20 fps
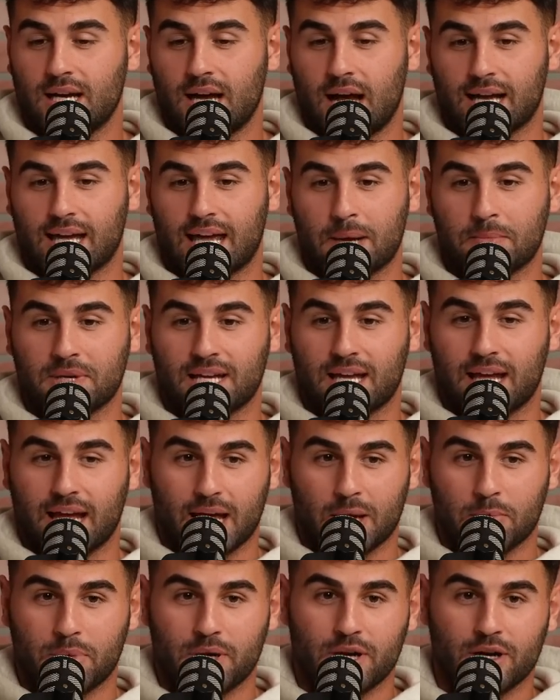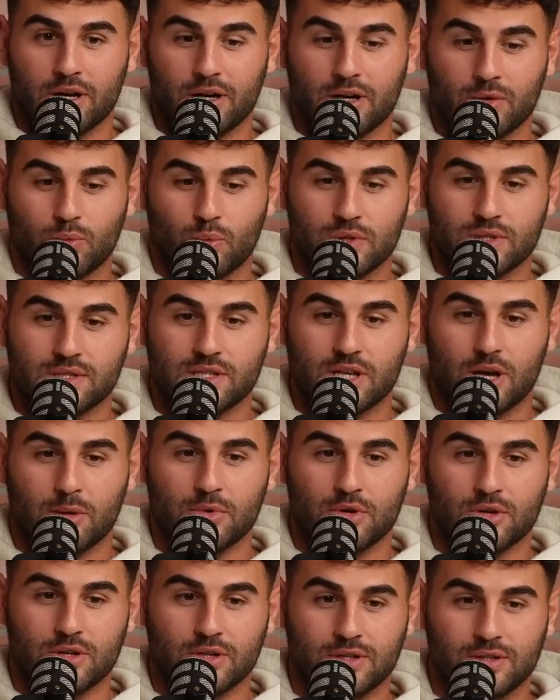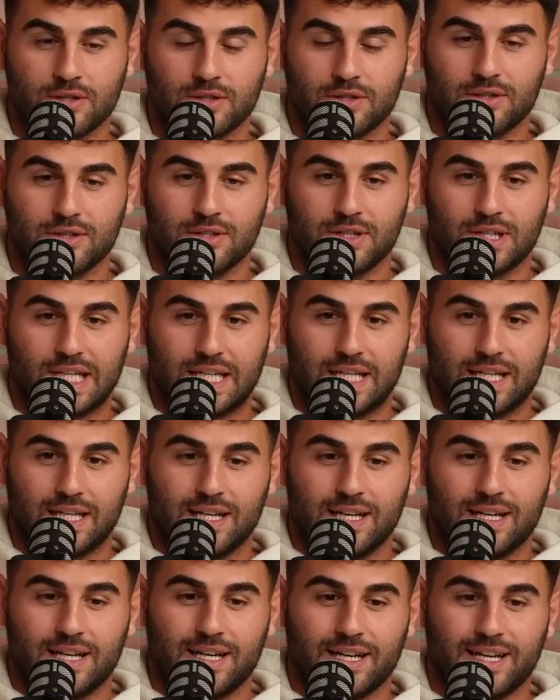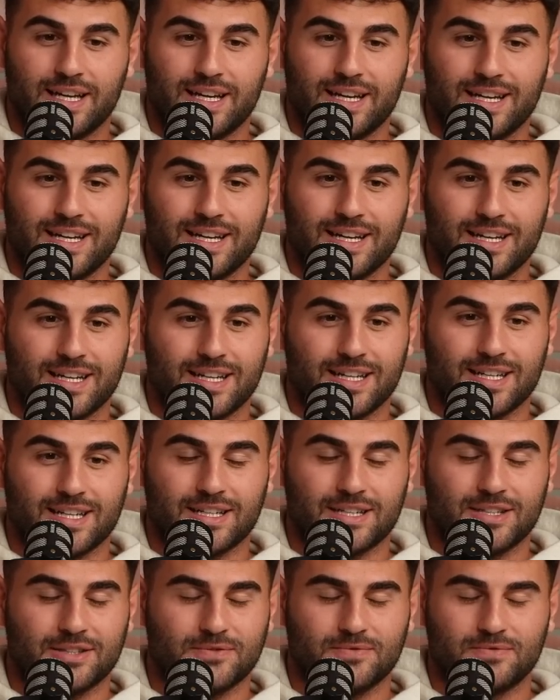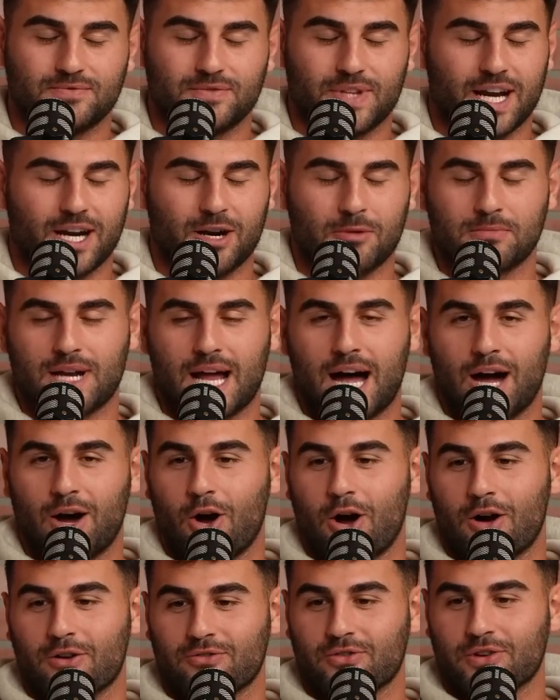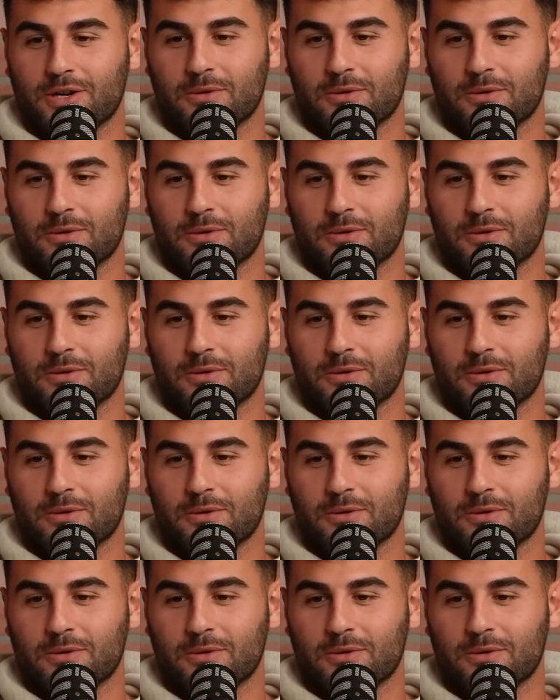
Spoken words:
I came to camp here one summer, and they ended up not offering